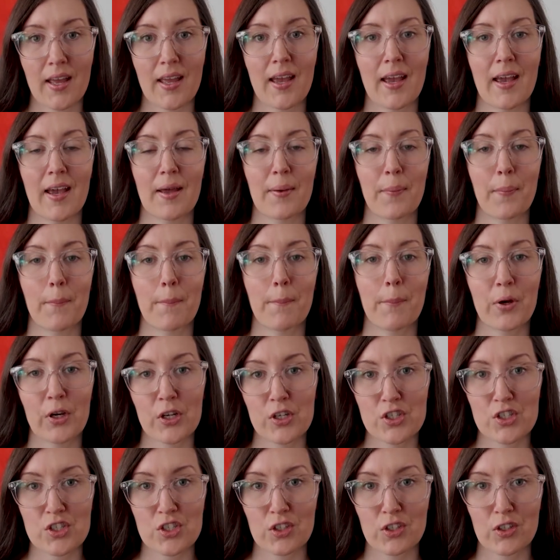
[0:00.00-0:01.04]
had
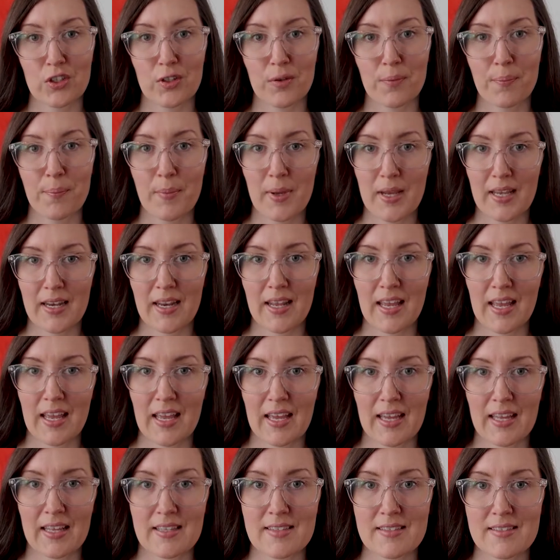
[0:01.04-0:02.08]
marginal made
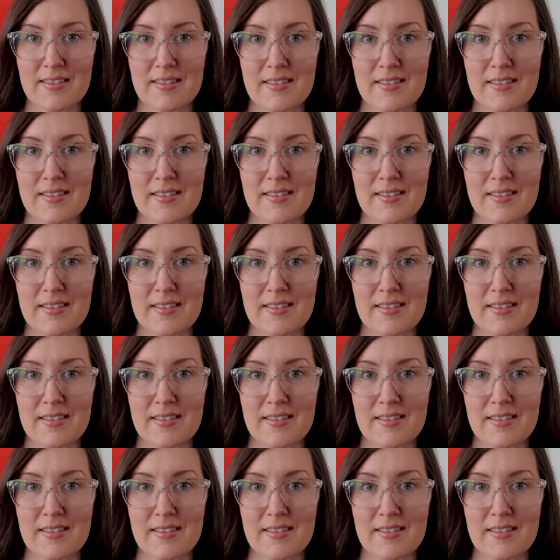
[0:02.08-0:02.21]
hands.